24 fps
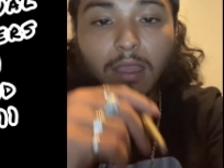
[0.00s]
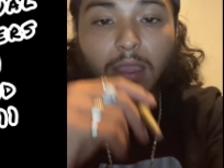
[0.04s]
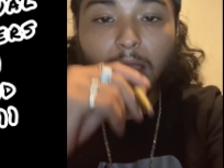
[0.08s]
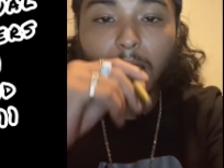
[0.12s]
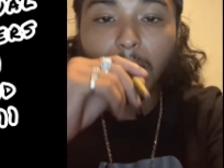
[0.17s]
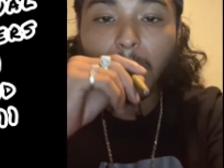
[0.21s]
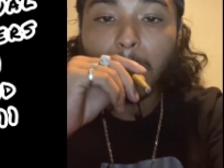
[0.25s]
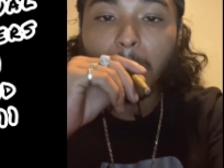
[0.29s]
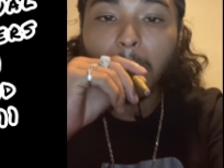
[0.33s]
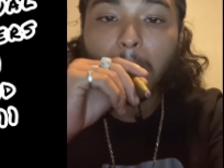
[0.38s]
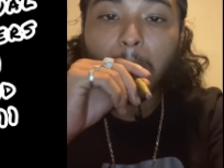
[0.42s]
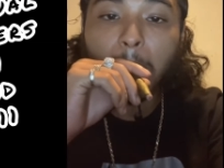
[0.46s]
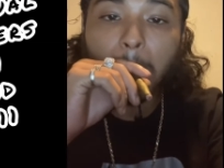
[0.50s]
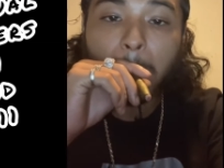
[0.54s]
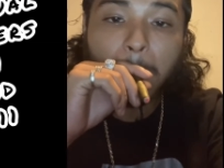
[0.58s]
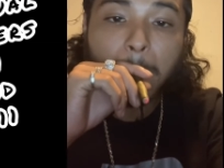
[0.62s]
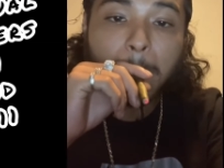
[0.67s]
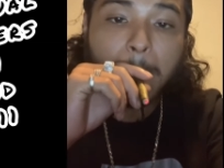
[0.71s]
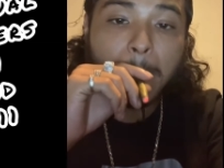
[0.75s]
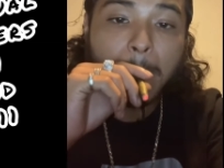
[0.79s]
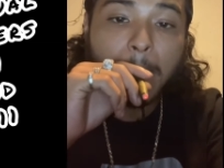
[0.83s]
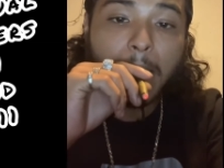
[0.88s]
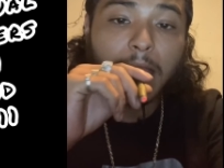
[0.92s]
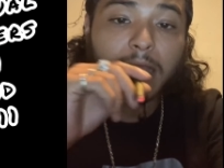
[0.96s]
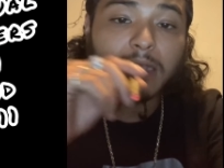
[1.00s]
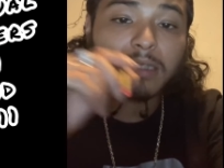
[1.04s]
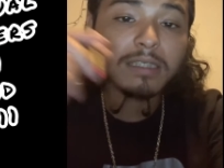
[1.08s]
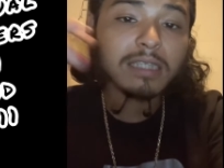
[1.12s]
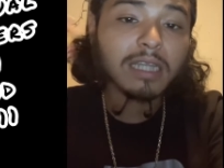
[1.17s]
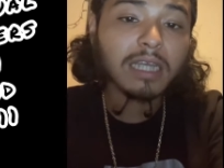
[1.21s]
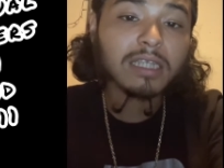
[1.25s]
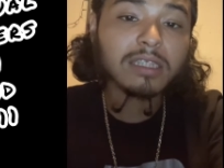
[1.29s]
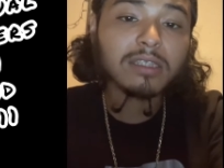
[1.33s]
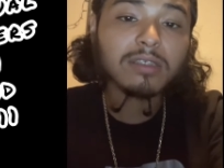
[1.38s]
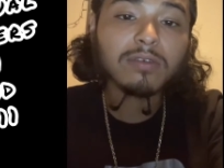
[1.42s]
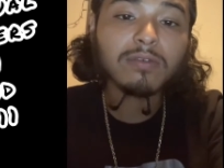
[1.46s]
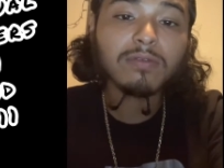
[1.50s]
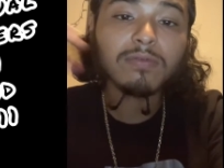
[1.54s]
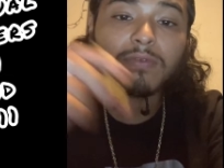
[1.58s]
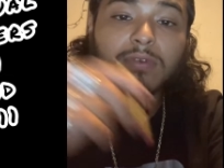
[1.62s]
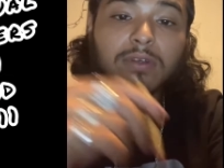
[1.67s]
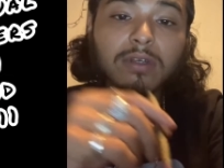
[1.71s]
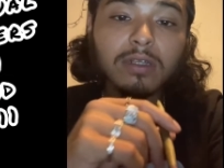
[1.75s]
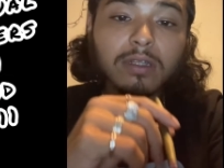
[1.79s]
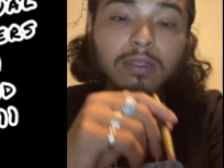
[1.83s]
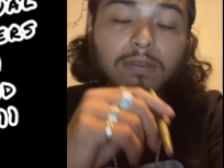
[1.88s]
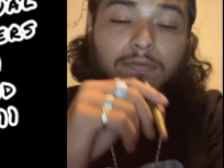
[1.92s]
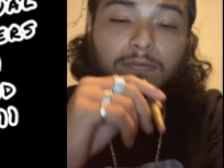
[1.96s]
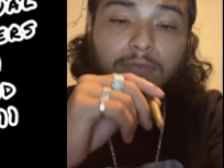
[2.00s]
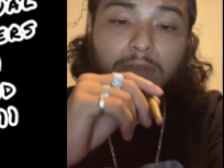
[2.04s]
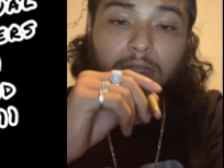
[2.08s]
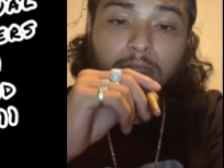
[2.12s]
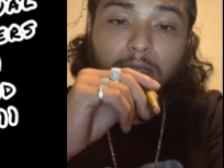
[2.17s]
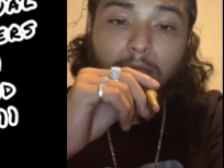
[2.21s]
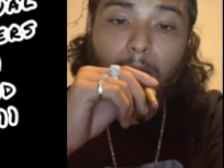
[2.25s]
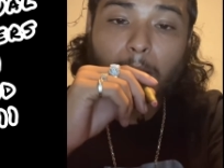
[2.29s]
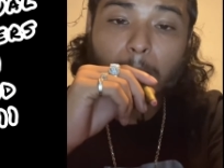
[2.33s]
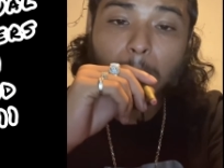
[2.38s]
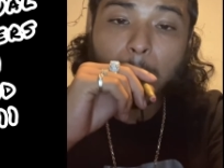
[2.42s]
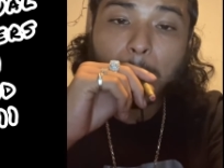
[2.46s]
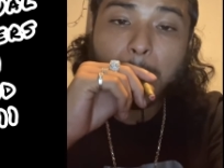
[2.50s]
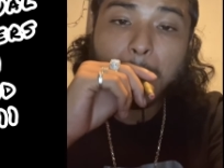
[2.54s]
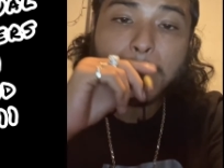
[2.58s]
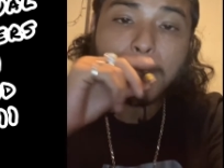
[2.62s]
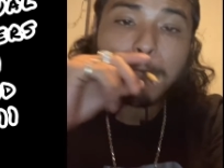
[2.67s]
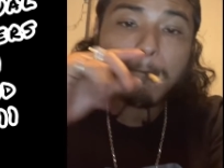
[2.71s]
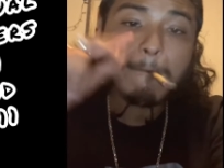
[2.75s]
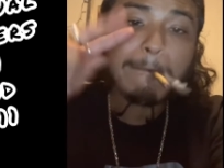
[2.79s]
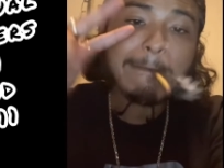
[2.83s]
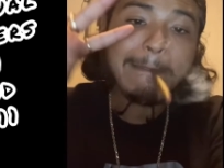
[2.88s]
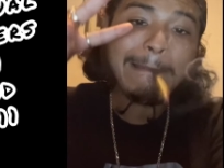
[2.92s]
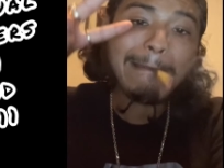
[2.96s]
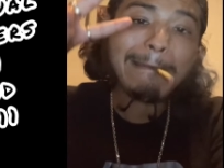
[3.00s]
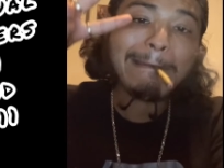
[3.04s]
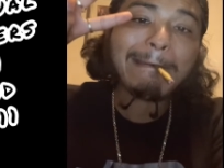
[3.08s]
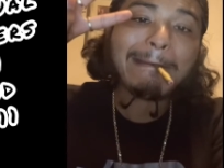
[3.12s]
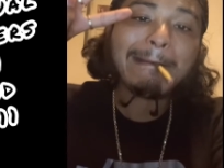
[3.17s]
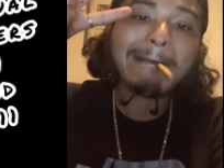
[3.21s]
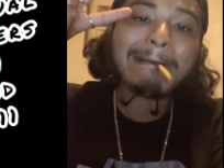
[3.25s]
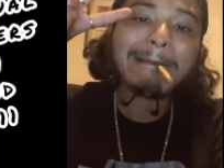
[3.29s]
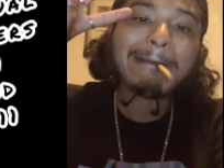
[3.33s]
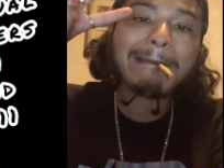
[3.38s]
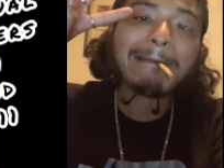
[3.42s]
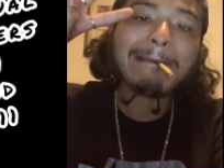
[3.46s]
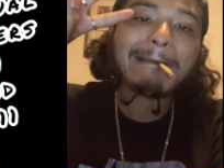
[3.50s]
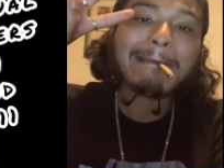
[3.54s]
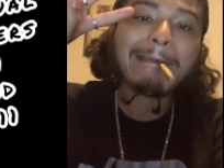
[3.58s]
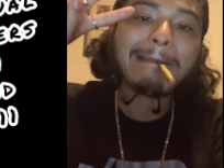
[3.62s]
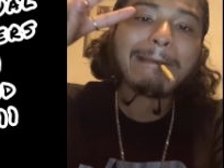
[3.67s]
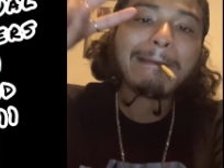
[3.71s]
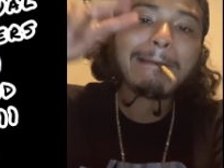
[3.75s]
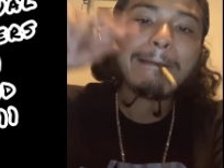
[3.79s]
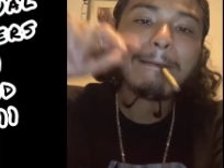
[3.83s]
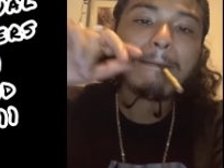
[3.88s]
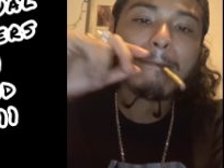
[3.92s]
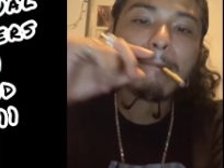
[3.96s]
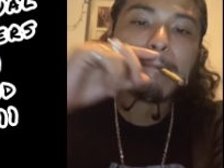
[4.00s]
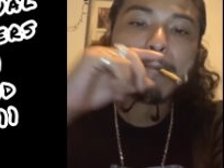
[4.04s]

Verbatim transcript: And stay tuned for another video. Peace, y'all. Love y'all.